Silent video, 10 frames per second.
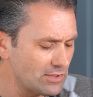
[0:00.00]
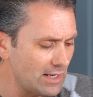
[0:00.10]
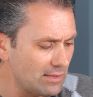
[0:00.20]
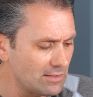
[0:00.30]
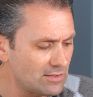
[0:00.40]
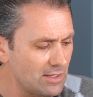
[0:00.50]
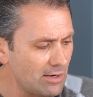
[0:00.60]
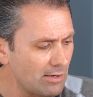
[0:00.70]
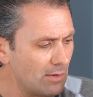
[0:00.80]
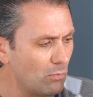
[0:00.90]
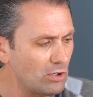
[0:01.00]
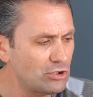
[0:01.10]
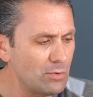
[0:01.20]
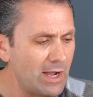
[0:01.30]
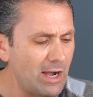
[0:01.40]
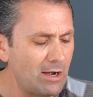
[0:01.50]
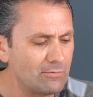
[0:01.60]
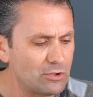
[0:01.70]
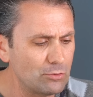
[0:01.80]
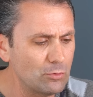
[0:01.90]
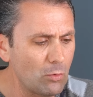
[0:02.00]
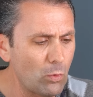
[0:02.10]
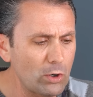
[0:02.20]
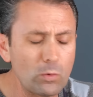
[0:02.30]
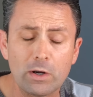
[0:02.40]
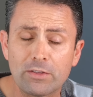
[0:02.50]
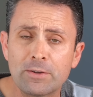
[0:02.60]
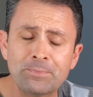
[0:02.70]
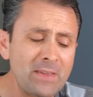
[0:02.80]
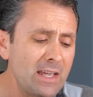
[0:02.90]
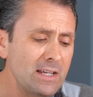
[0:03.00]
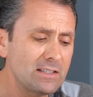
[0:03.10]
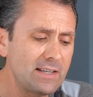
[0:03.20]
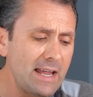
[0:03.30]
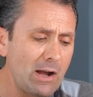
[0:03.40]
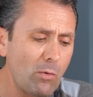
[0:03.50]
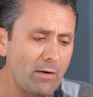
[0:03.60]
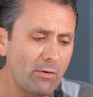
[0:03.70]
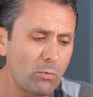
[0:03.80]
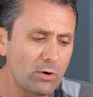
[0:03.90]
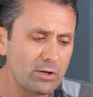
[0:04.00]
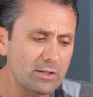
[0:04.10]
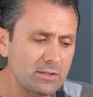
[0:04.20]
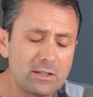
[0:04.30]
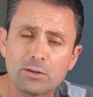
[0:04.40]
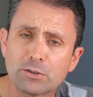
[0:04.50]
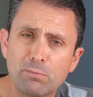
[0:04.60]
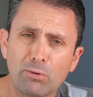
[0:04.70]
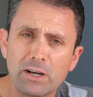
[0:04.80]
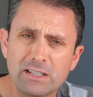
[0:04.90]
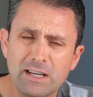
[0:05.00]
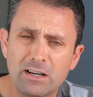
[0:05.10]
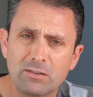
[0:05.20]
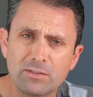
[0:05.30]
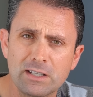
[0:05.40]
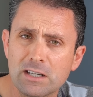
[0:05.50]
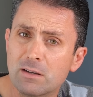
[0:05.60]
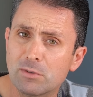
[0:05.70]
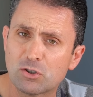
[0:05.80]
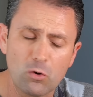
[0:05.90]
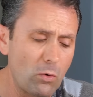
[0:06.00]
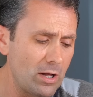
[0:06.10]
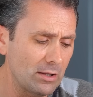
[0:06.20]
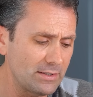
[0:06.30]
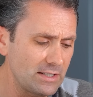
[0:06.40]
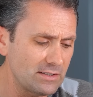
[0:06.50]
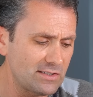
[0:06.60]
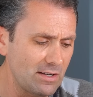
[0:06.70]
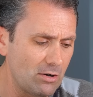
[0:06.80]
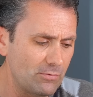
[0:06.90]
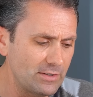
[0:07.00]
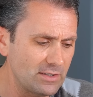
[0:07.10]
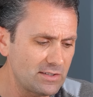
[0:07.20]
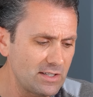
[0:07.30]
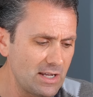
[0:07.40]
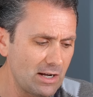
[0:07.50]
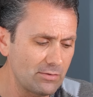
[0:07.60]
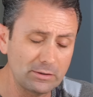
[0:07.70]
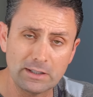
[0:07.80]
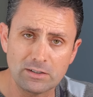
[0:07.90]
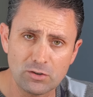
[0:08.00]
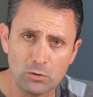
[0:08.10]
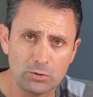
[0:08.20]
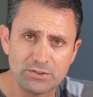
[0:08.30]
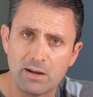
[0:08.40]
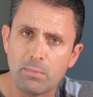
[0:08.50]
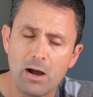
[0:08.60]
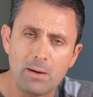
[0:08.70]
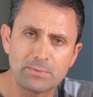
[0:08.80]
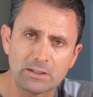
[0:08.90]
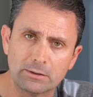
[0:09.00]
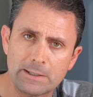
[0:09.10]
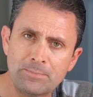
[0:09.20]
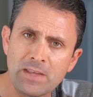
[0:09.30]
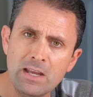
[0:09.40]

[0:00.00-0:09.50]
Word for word: set that's there and what you have to work with. Today, however, we're here to break down the image quality itself and to see how the lens holds up optically.